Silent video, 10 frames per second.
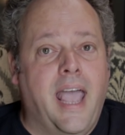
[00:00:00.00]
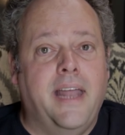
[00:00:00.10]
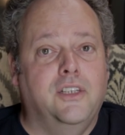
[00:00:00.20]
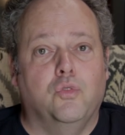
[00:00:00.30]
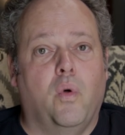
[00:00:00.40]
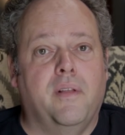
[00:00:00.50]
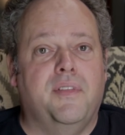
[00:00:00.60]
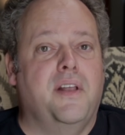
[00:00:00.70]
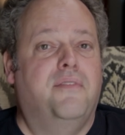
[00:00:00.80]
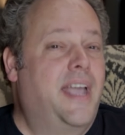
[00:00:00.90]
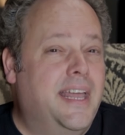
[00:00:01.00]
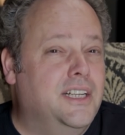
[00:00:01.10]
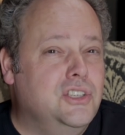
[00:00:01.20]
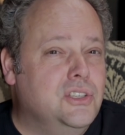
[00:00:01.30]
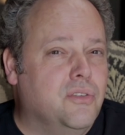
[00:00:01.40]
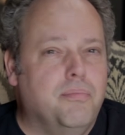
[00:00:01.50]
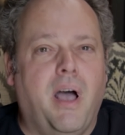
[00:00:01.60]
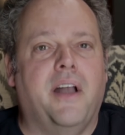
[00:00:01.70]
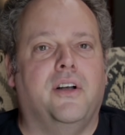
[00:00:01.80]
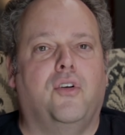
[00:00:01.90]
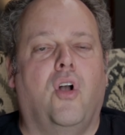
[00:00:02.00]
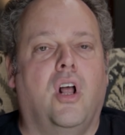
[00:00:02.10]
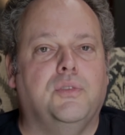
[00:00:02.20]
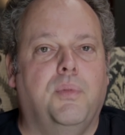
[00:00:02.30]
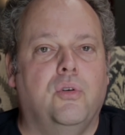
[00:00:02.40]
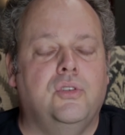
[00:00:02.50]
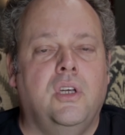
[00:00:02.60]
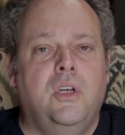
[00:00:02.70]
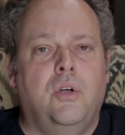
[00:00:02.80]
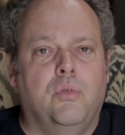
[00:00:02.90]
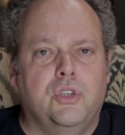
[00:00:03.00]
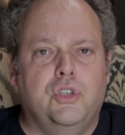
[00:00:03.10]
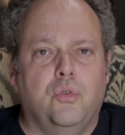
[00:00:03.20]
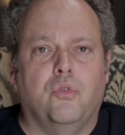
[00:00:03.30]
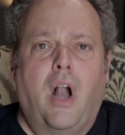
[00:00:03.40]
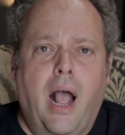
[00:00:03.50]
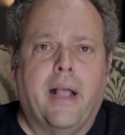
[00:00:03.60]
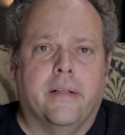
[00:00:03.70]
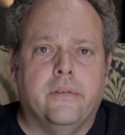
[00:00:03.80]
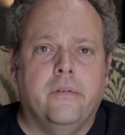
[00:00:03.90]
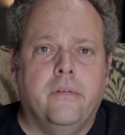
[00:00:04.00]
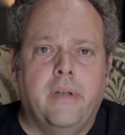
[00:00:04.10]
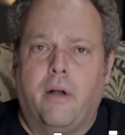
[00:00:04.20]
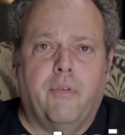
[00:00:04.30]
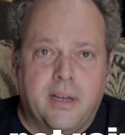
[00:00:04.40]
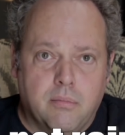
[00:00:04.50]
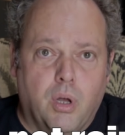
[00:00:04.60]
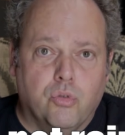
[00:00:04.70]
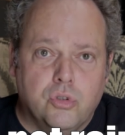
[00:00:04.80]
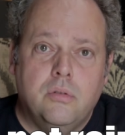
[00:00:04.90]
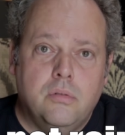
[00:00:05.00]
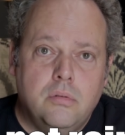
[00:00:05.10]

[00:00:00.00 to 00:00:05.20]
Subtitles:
That is one of the advantages of modern crossbows. We're shooting rockets, not rainbows.